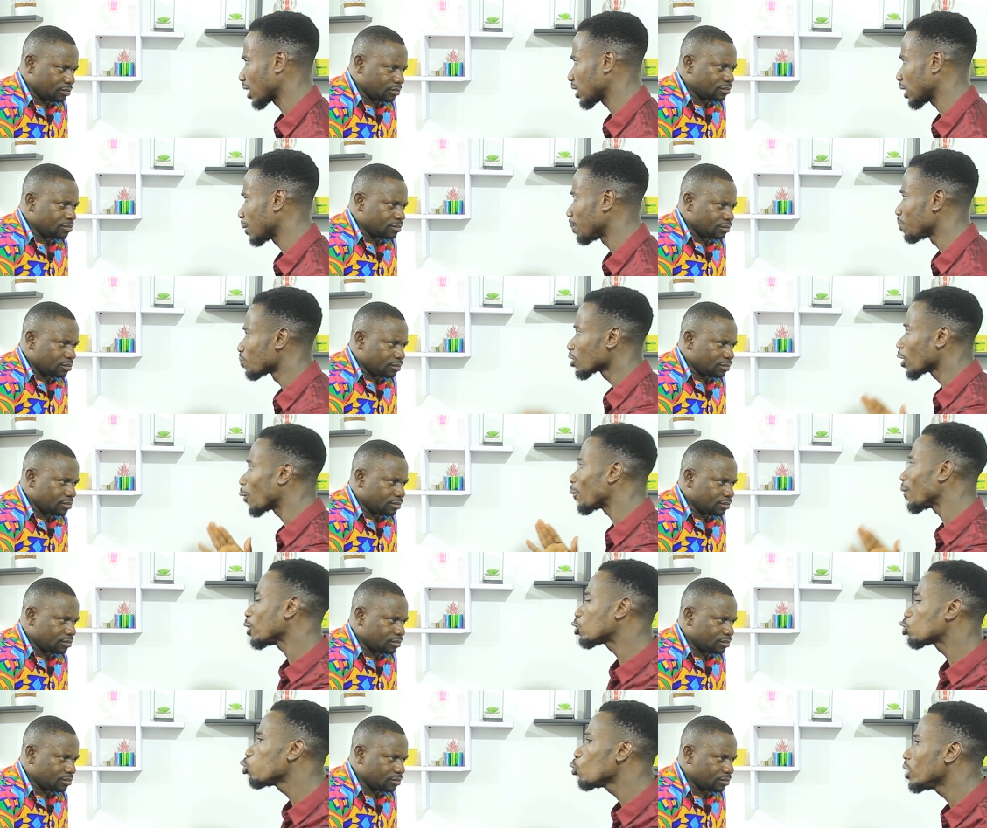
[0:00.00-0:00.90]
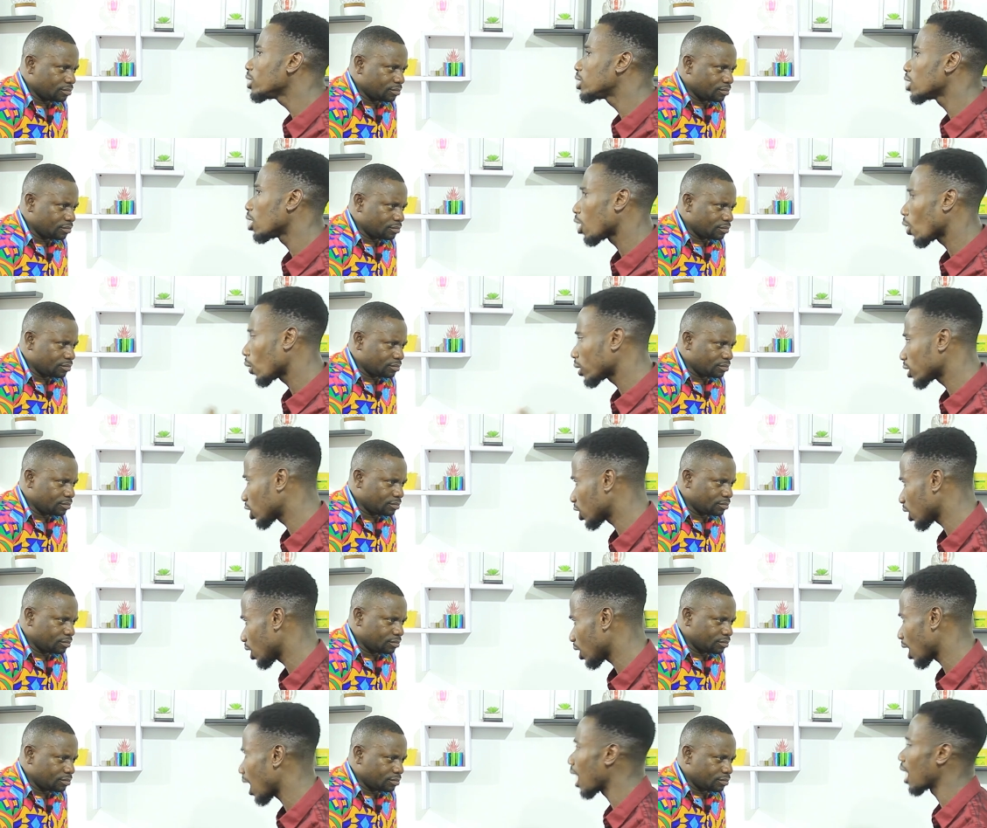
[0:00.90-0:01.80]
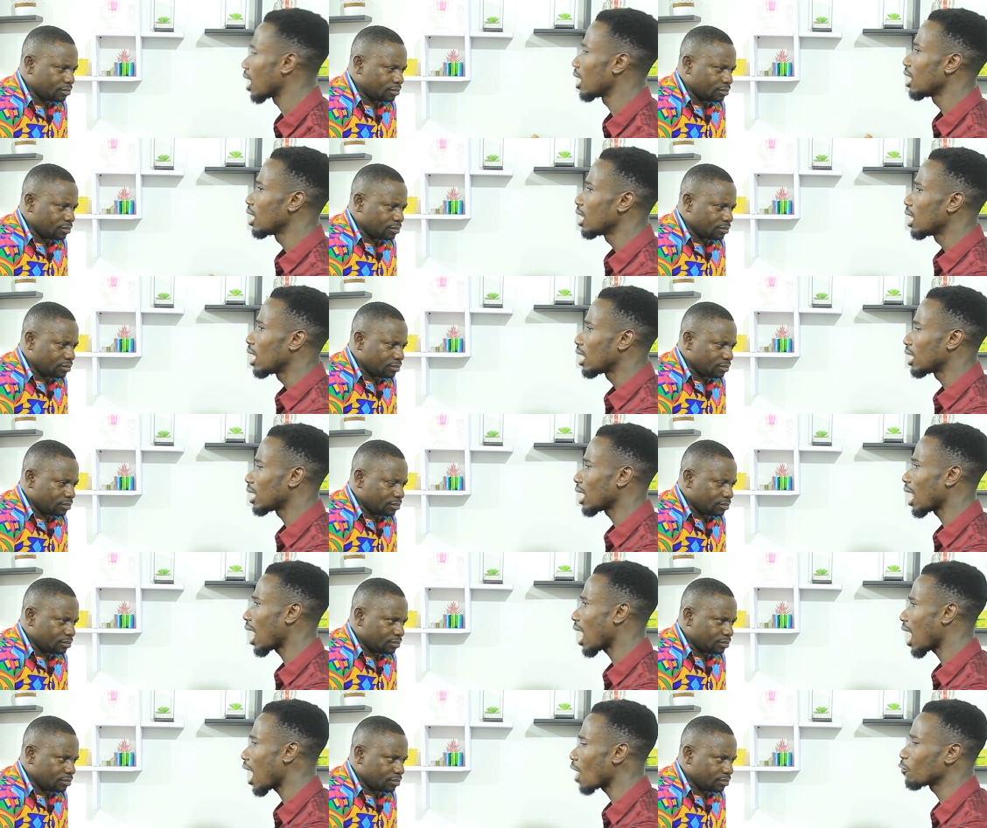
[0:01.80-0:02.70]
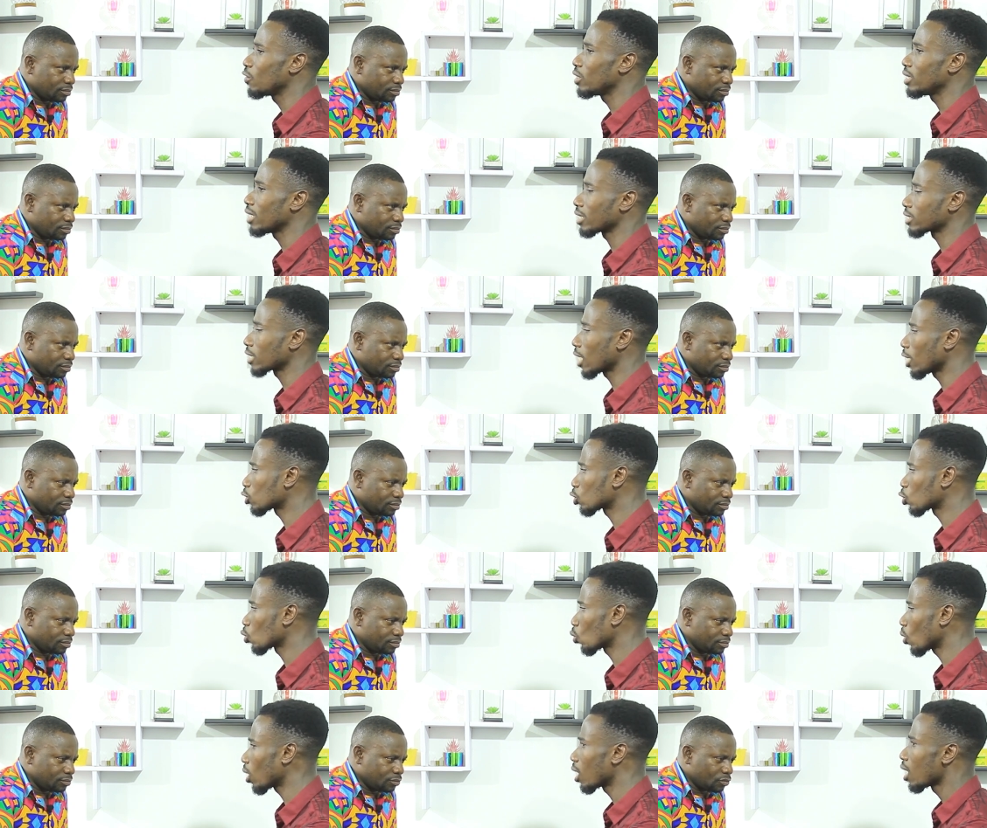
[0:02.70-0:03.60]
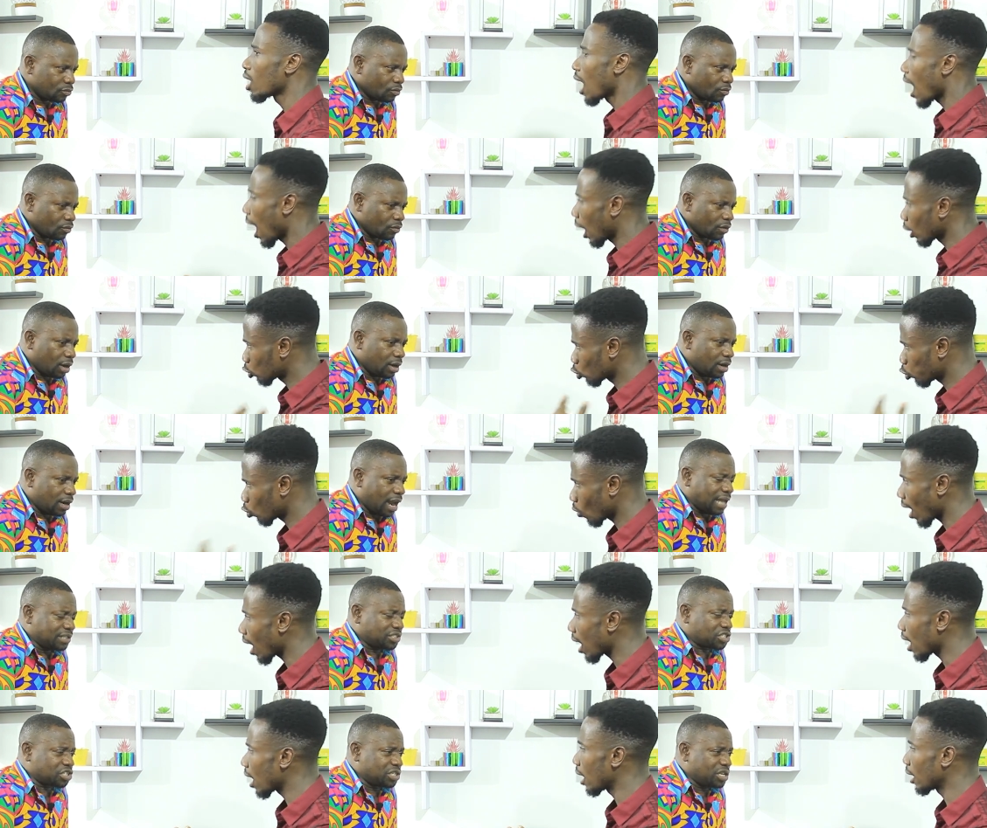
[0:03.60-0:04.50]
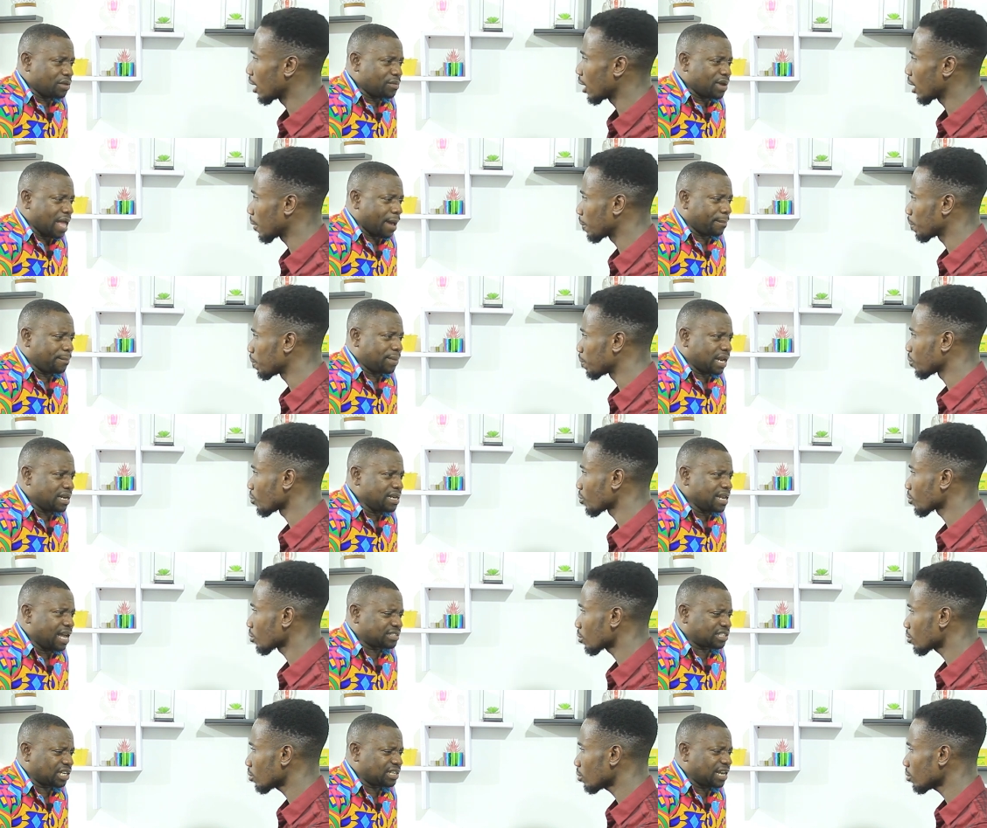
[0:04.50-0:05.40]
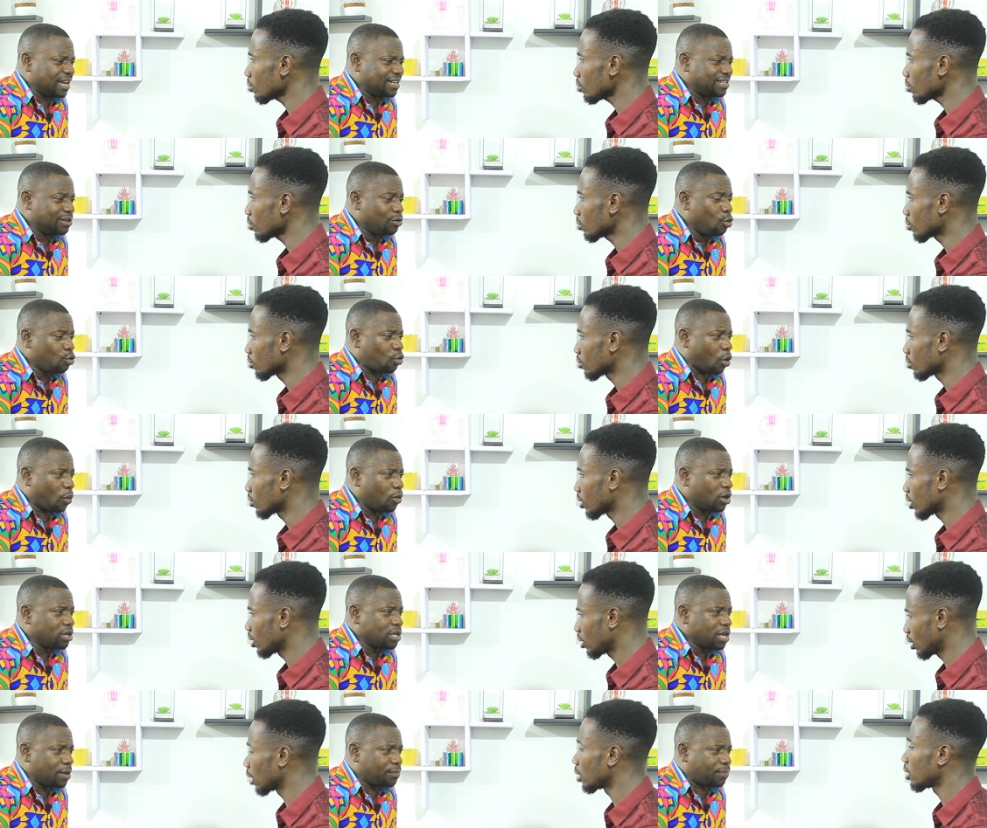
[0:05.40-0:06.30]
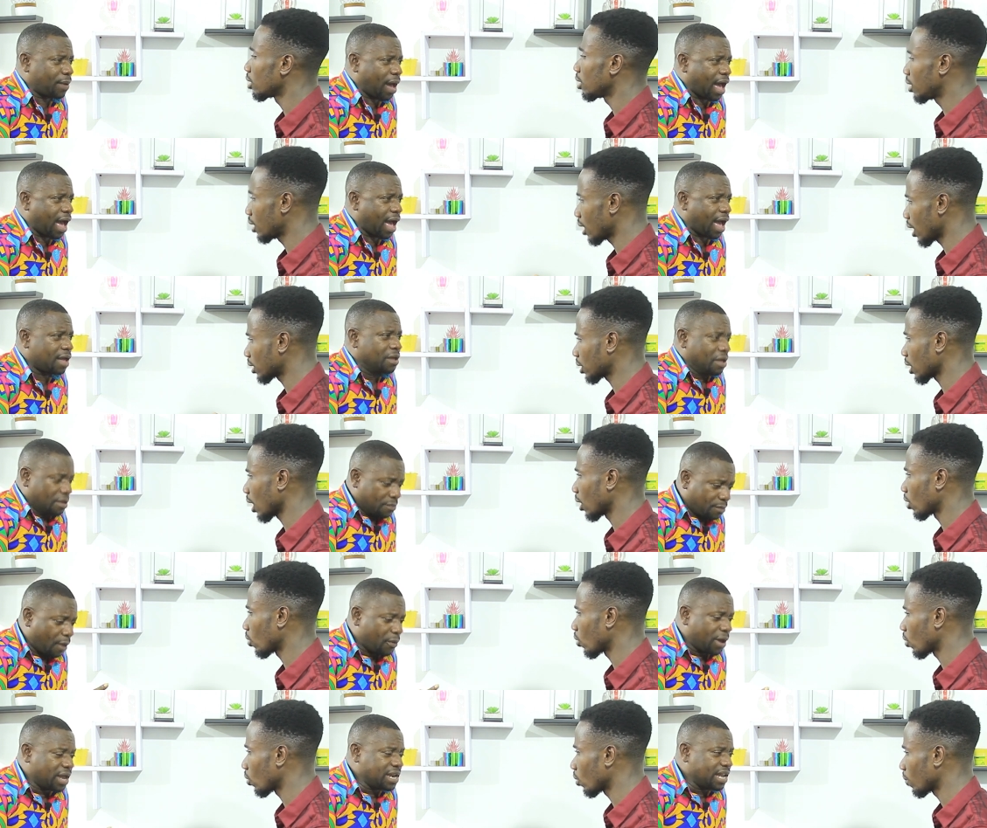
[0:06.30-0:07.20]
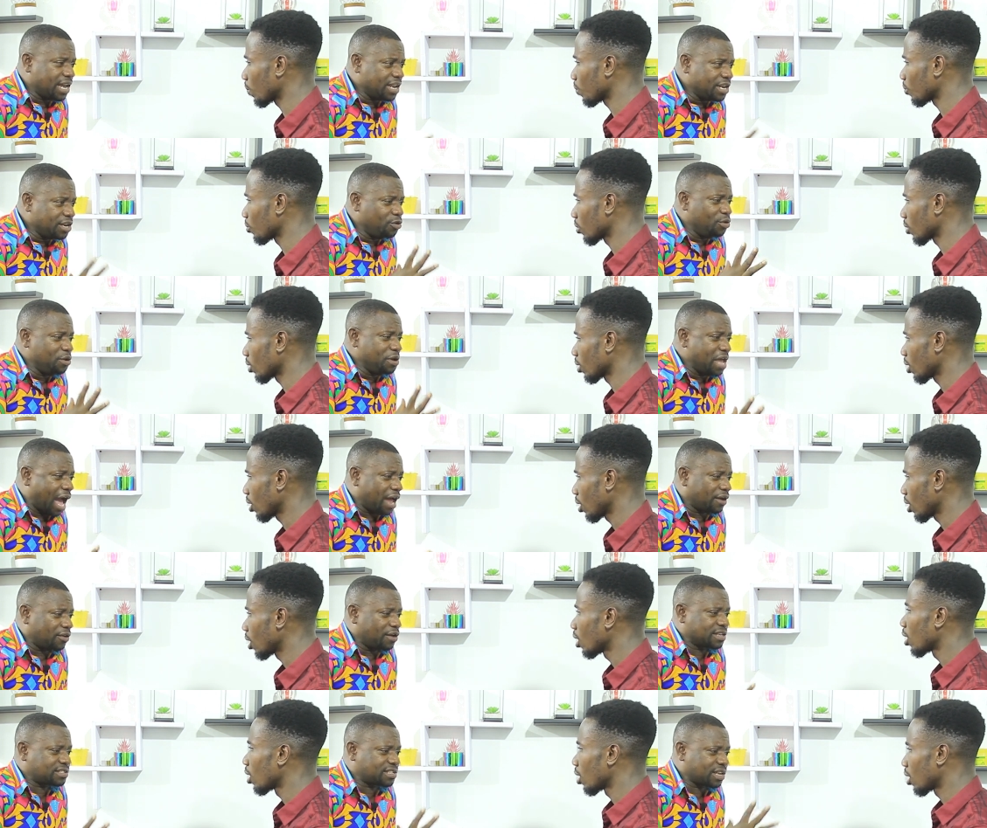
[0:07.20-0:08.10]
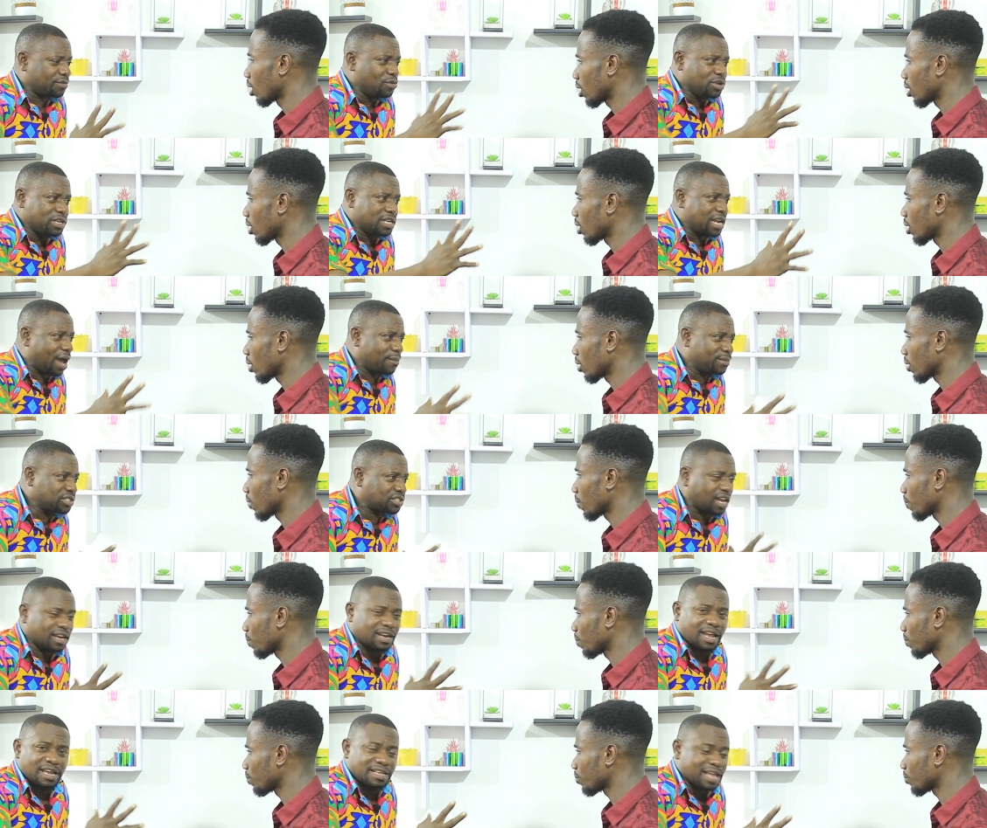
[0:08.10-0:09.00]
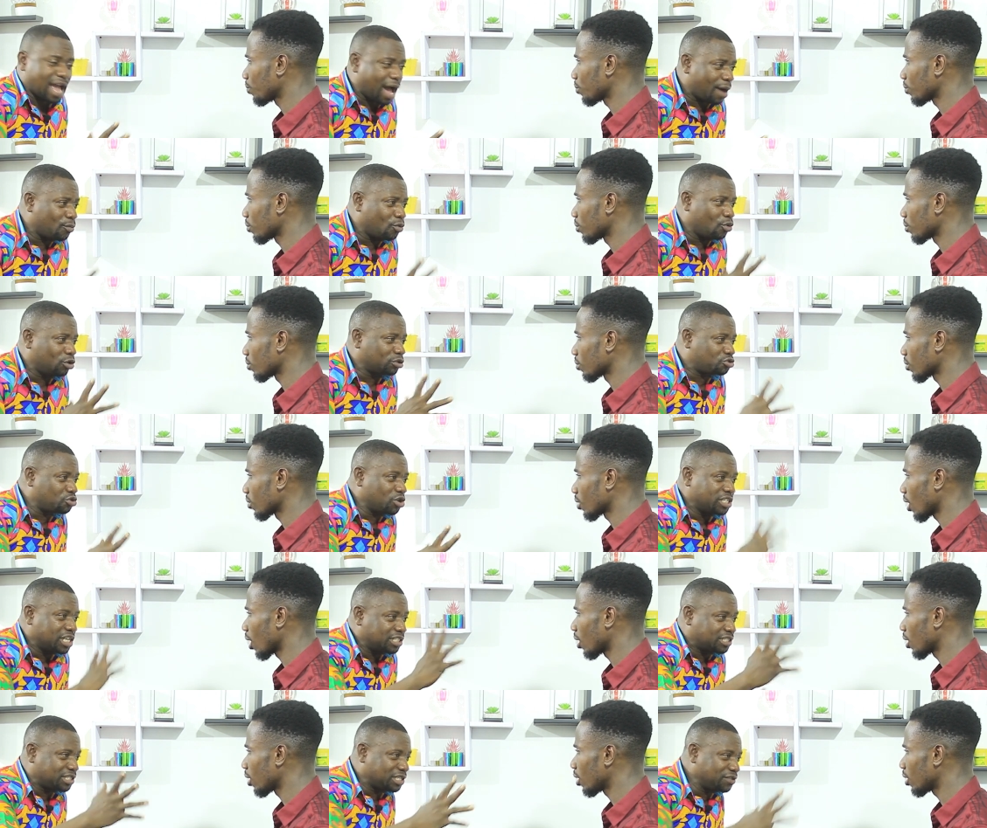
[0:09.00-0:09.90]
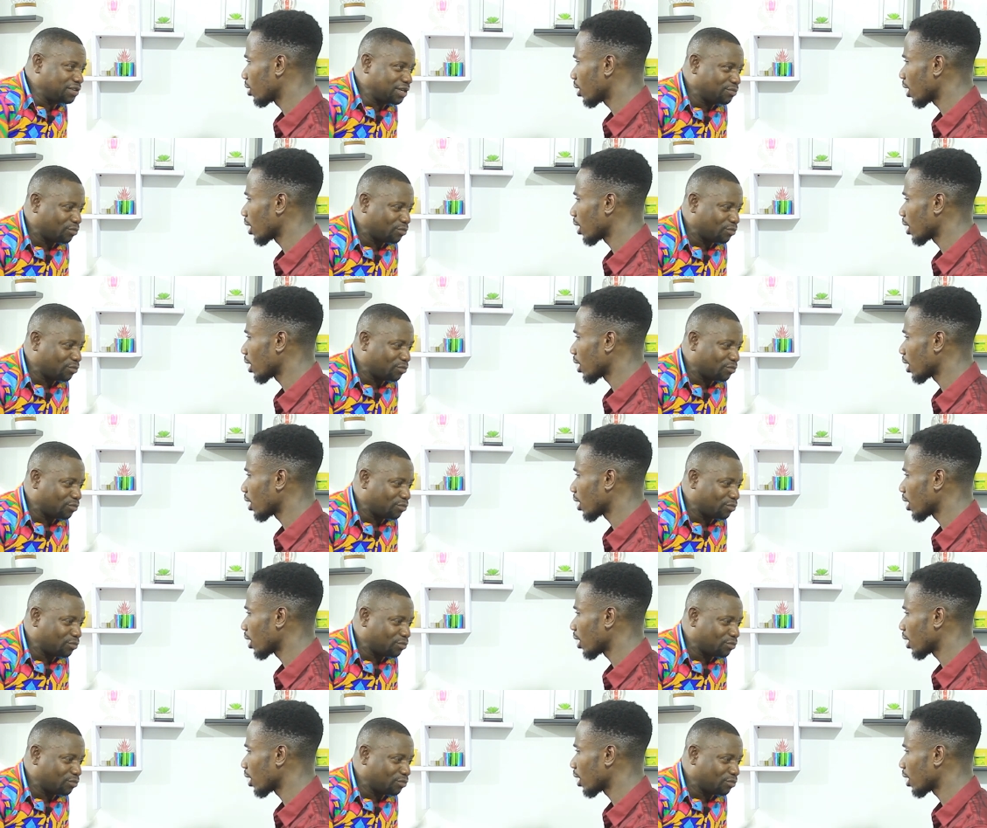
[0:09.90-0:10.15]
Speaker 1: I say? If you 2AJ launching now, after your son so at
Speaker 2: launching, you bring your brain and say that the home come here pa. Yes. The way they new year, no say mu nyina me say that nyamu 2AJ TV